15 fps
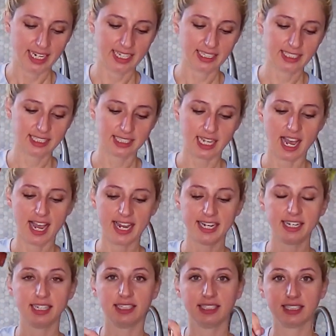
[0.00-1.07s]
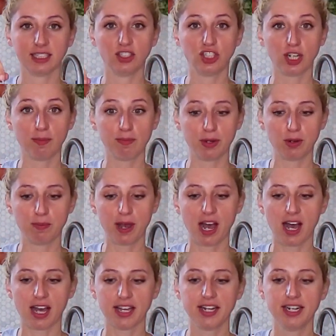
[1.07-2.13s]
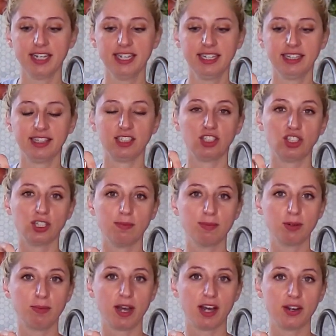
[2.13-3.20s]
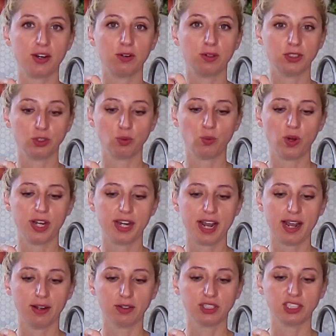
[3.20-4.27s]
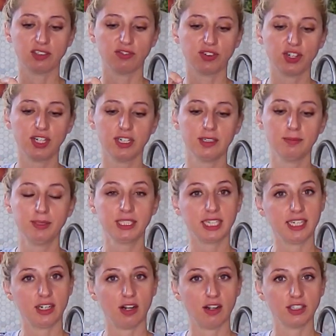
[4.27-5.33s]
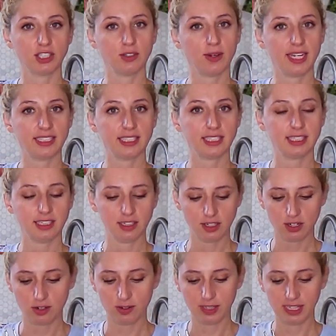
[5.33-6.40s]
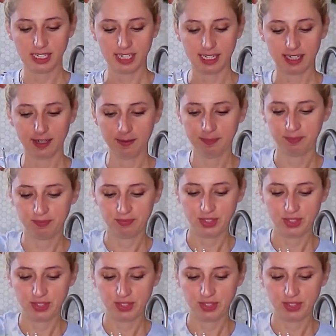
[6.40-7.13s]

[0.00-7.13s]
Inside is the jumbo pod. This jumbo pod holds 1 ounce of herbs. It also has a silicone lid.